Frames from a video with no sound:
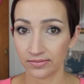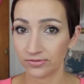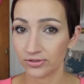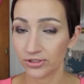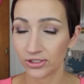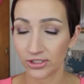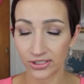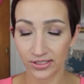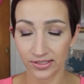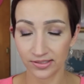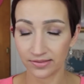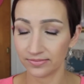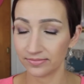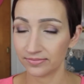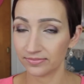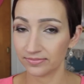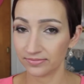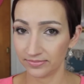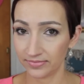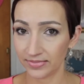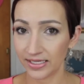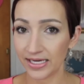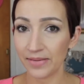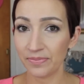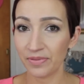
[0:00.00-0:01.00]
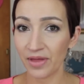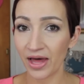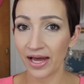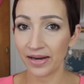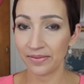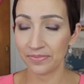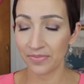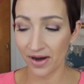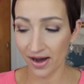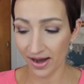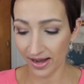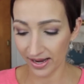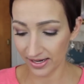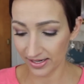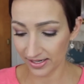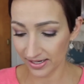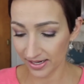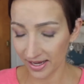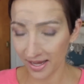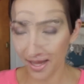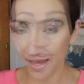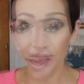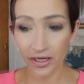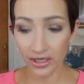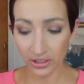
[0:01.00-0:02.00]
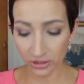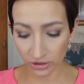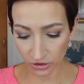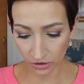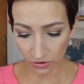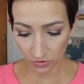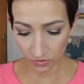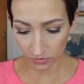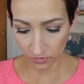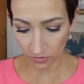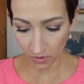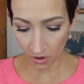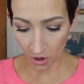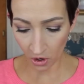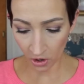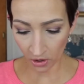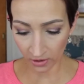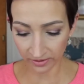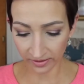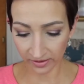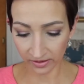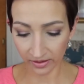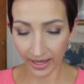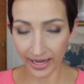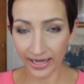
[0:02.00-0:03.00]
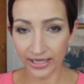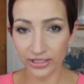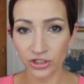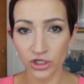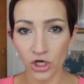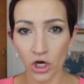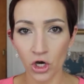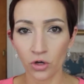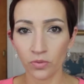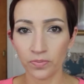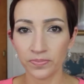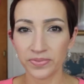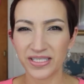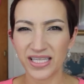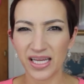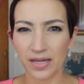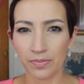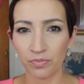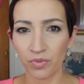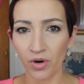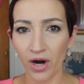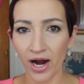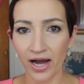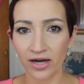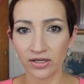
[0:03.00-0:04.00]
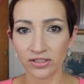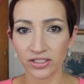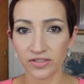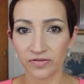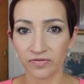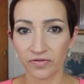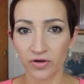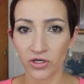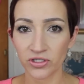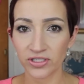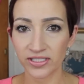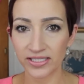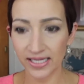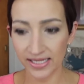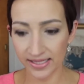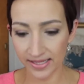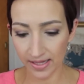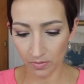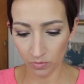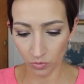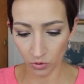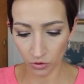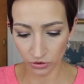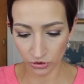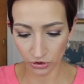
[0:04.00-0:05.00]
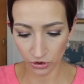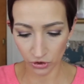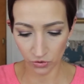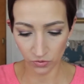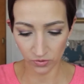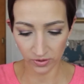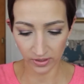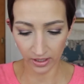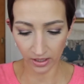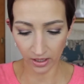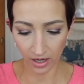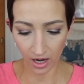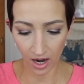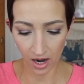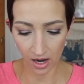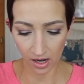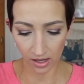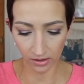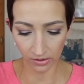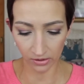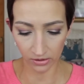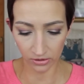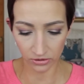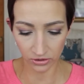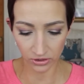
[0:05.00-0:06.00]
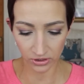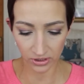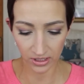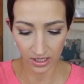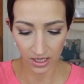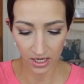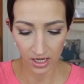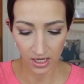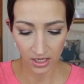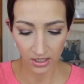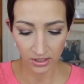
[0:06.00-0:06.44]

Just keep that in mind. I'm going to do all the like taupes and browns first, and then we'll do the colors.